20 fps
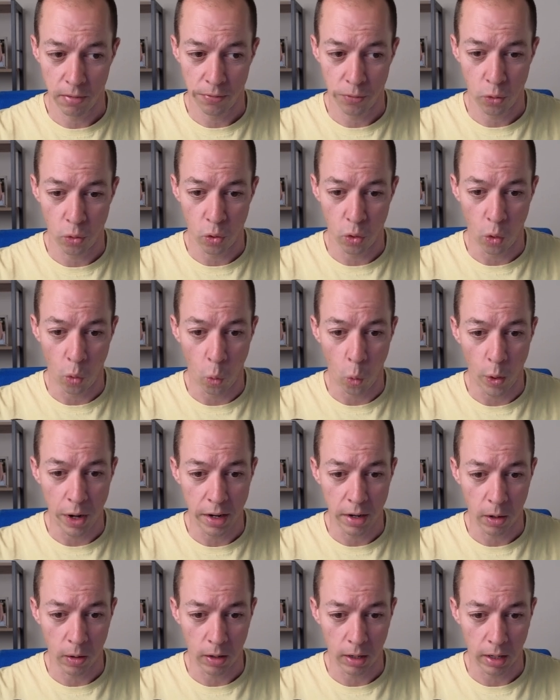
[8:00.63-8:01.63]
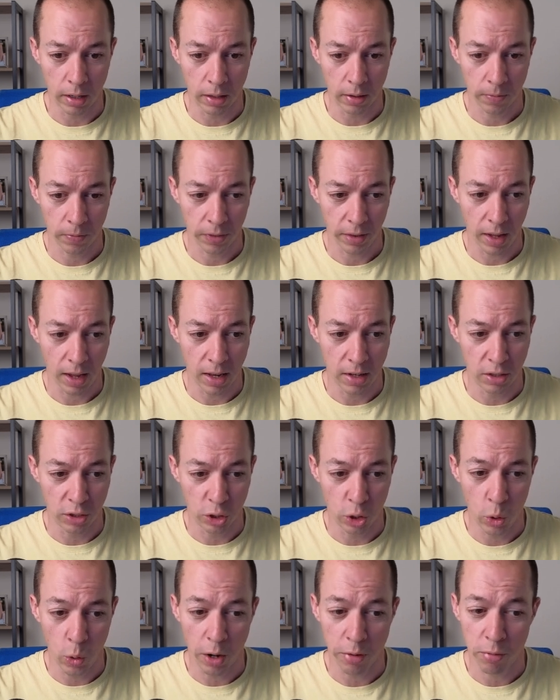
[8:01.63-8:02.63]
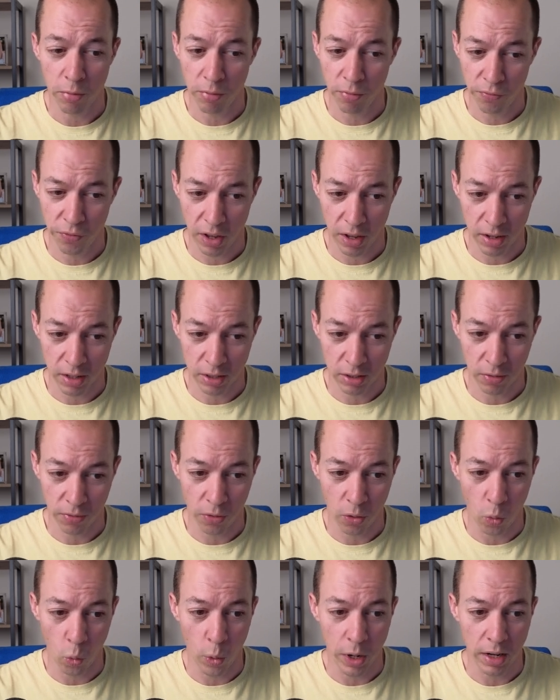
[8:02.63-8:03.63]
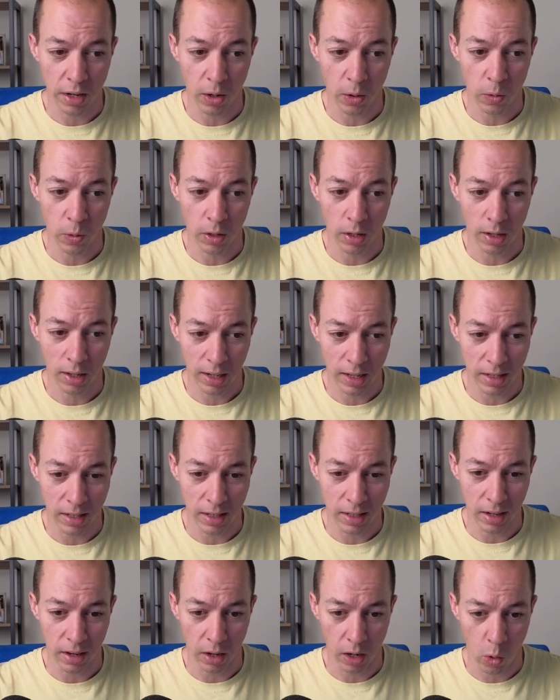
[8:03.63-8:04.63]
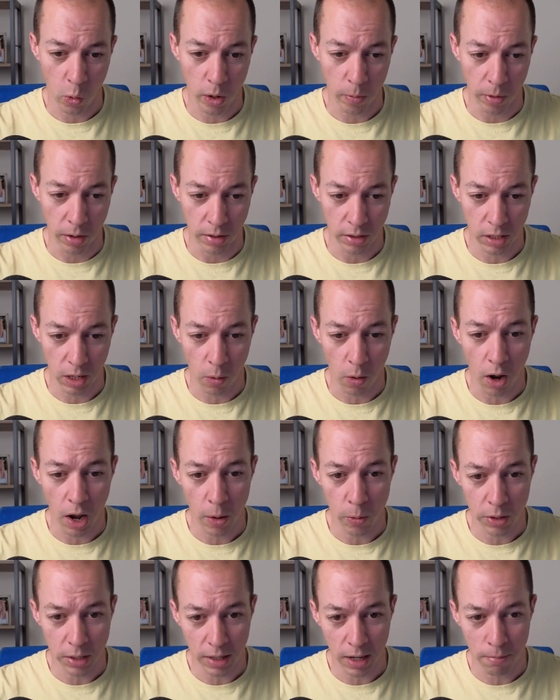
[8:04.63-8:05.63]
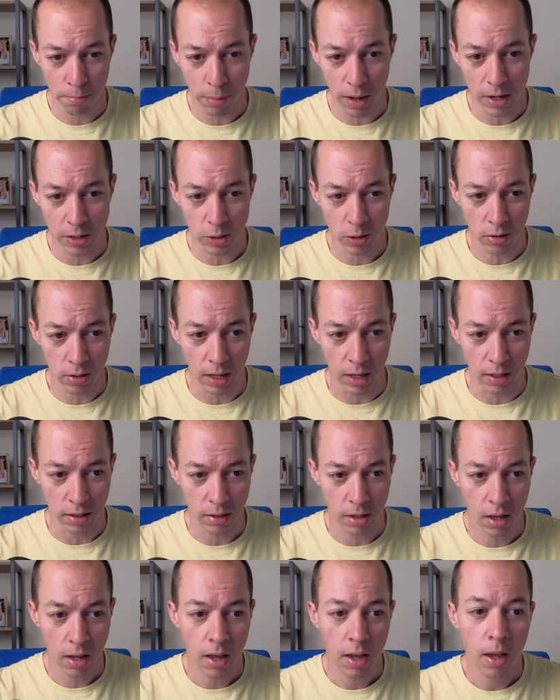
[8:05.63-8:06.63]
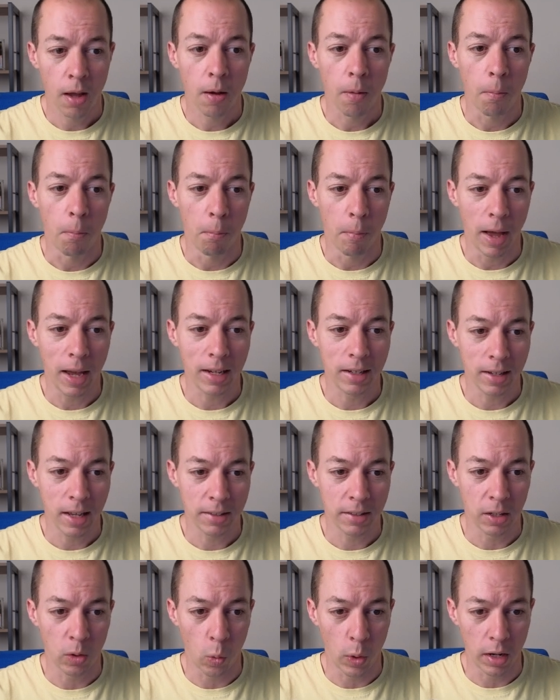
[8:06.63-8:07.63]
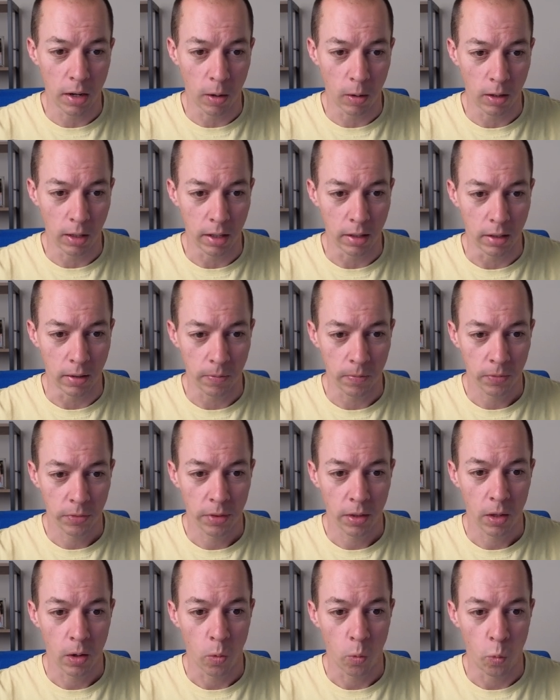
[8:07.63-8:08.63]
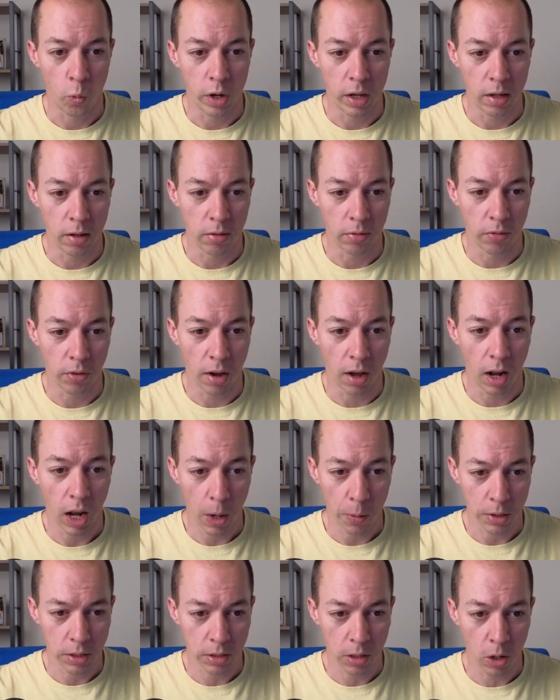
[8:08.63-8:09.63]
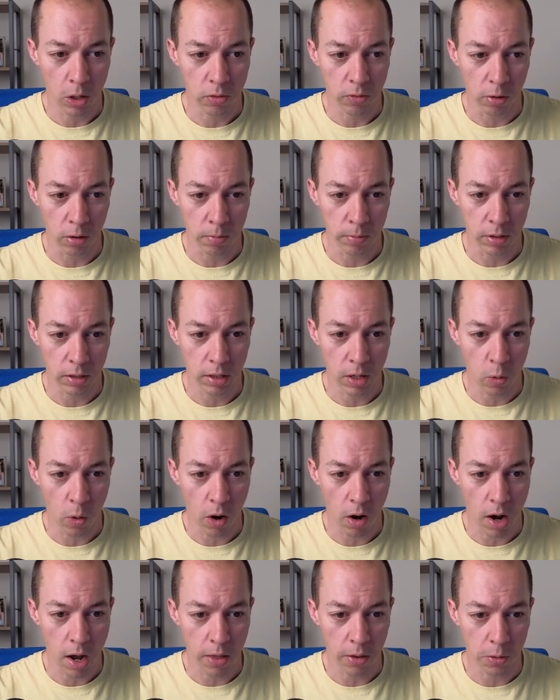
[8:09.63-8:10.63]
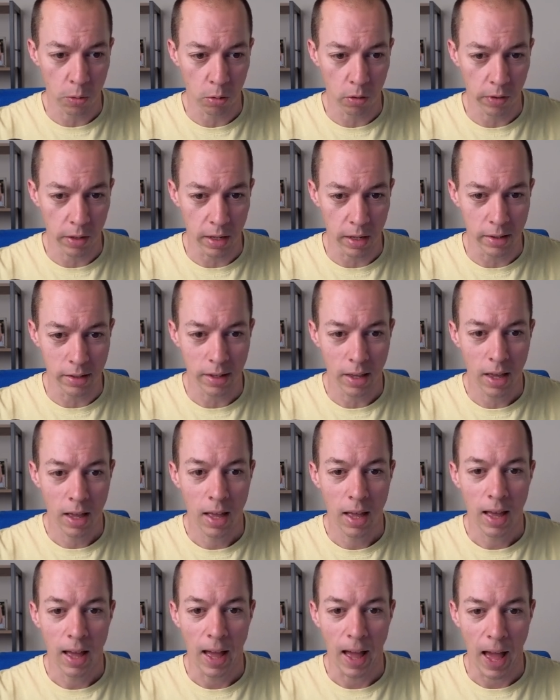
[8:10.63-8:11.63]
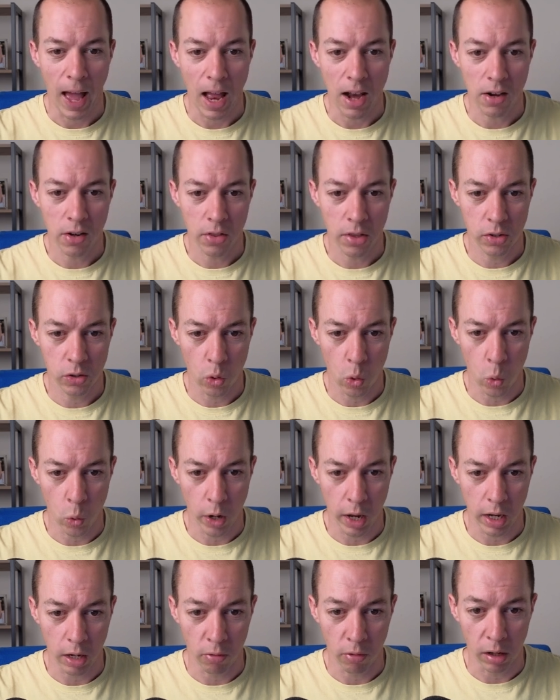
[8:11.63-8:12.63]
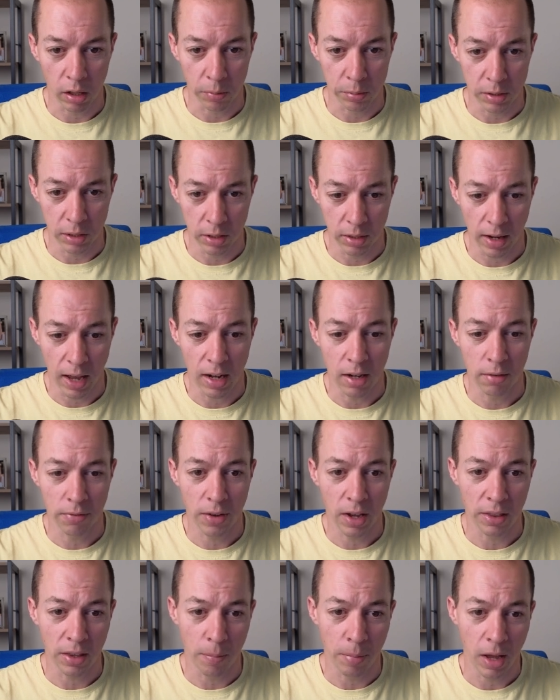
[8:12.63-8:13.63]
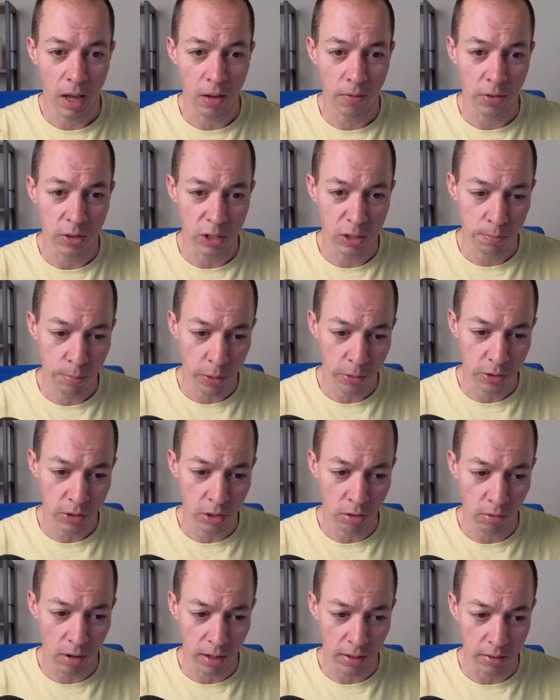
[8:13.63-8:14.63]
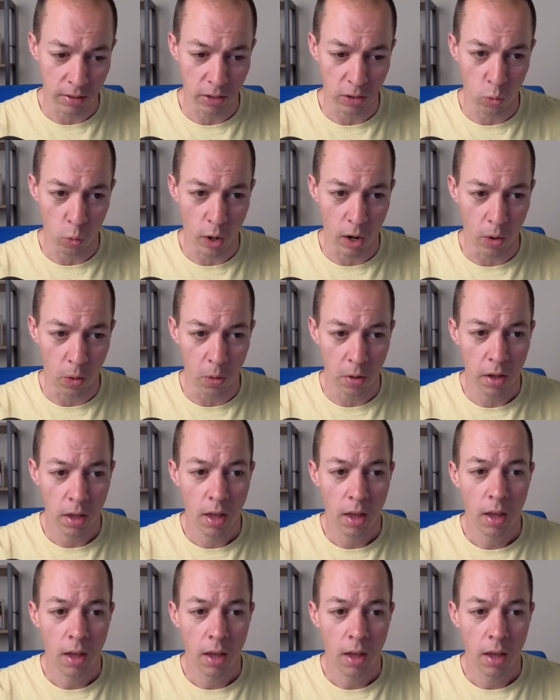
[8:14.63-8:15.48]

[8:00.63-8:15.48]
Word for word: for window cleaner and 201st for window cleaning equipment. So I would say, based on this, magnetic window cleaner with a lower search volume, but still higher than all of these, and this organic rank position, and the fact they're paying for sponsored ranks as well,